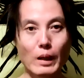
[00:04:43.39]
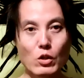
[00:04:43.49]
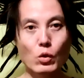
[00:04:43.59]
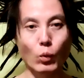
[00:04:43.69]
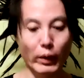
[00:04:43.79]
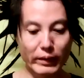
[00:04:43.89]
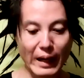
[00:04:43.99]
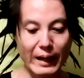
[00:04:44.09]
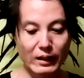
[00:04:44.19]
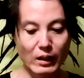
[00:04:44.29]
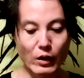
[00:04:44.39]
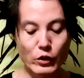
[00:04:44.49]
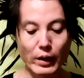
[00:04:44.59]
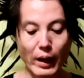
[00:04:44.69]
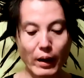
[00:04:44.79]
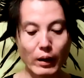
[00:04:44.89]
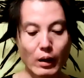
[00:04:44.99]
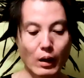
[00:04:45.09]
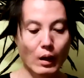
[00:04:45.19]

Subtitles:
doesn't work that good on your hair,